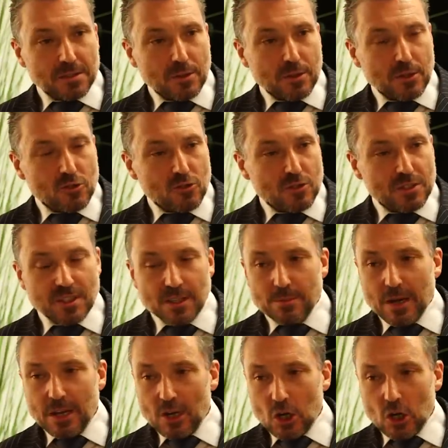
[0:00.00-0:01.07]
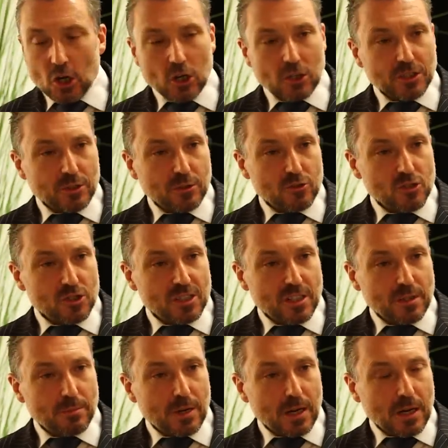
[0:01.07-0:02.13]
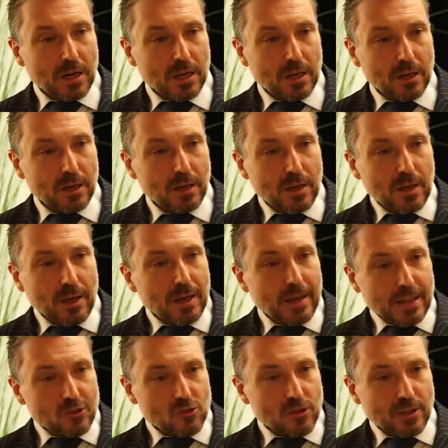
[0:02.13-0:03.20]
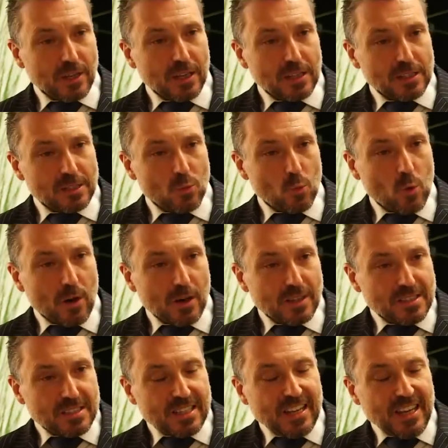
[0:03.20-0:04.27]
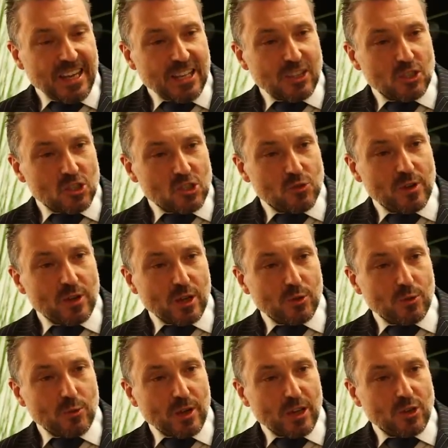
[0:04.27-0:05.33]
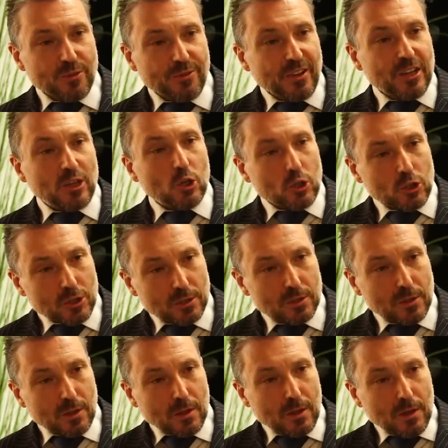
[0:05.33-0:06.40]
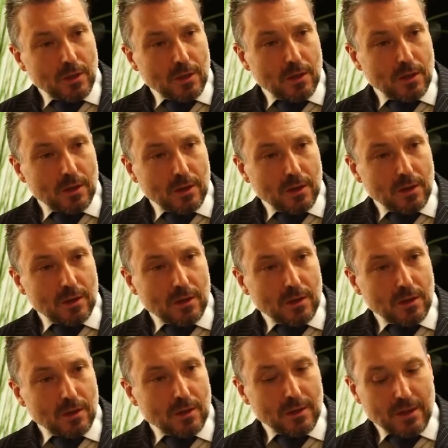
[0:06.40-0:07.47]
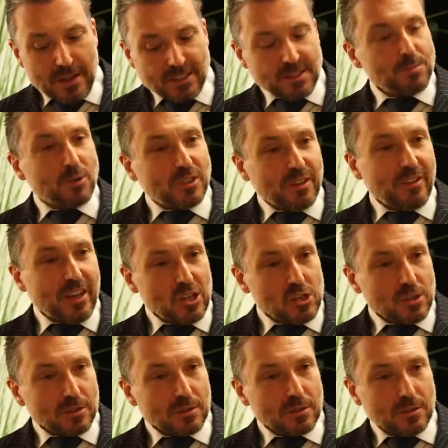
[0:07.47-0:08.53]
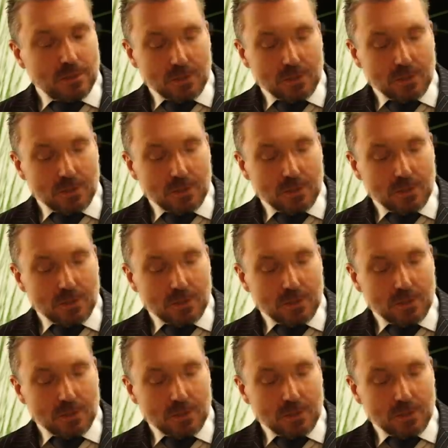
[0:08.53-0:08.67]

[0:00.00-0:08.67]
Are you interested by cars? Are you interested by electronics? What is the industry where you feel good? That's motivation.